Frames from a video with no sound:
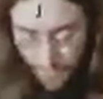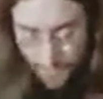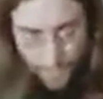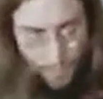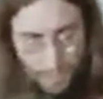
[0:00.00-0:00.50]
They're
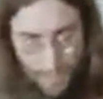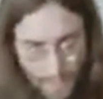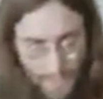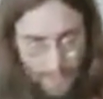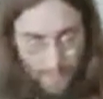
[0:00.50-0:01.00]
so busy
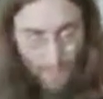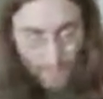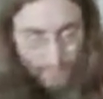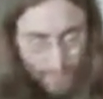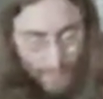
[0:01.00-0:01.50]
shouting
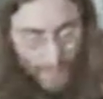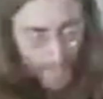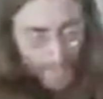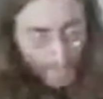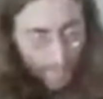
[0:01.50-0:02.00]
about
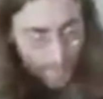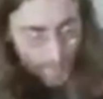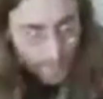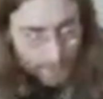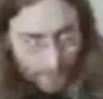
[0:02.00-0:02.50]

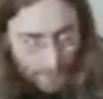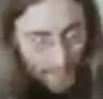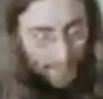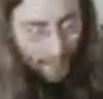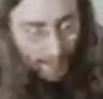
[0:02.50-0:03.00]
haircuts and
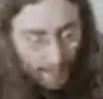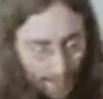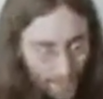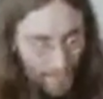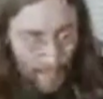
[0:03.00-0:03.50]
genitals
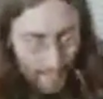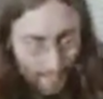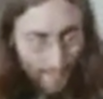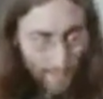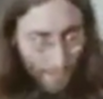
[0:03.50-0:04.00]
and
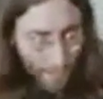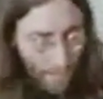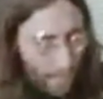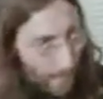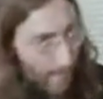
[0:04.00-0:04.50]
naked and
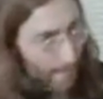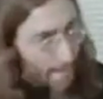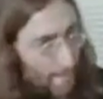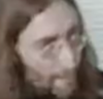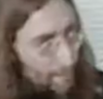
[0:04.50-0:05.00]
long
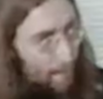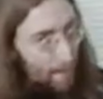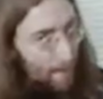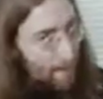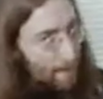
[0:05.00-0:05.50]
hair
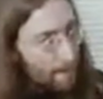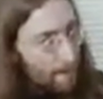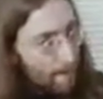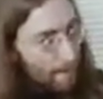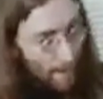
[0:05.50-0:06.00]
that they
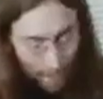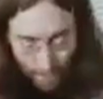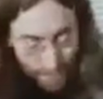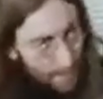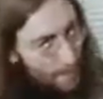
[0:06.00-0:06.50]
they
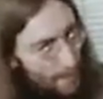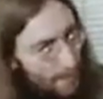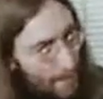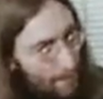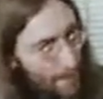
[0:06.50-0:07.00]
concentrate
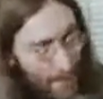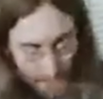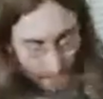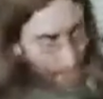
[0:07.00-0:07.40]
their ammunition